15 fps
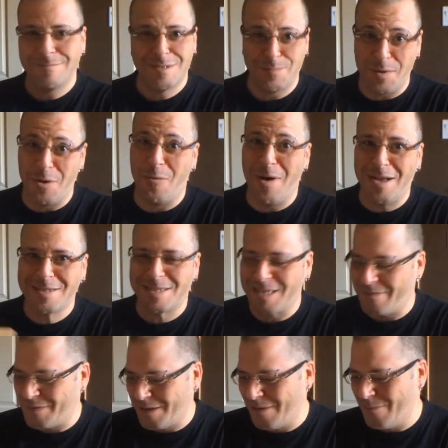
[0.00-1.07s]
It's been a while since
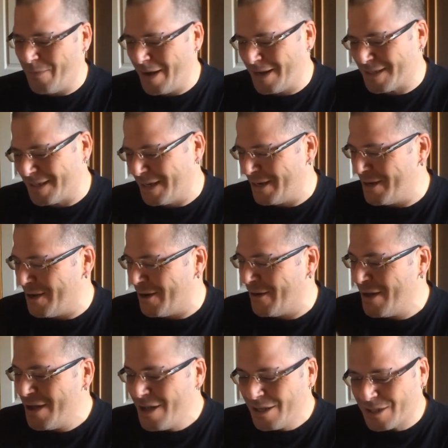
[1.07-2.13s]
I've done unboxing, I know.